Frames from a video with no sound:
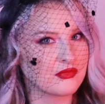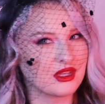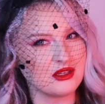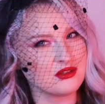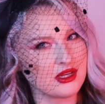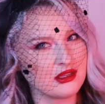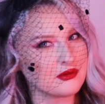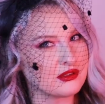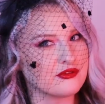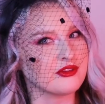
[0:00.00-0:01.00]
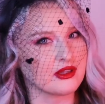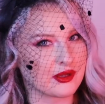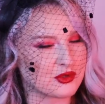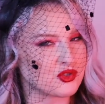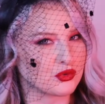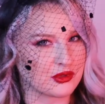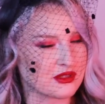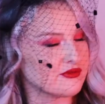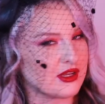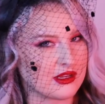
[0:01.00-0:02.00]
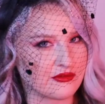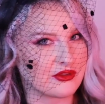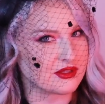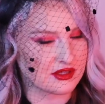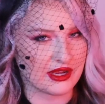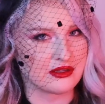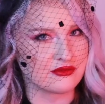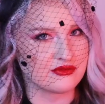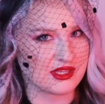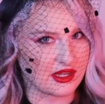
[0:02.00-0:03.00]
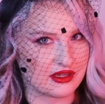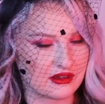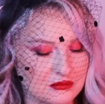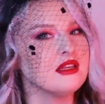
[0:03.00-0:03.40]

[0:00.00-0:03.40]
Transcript: Can you tell I really feel like patchouli is fitting for this kind of setting?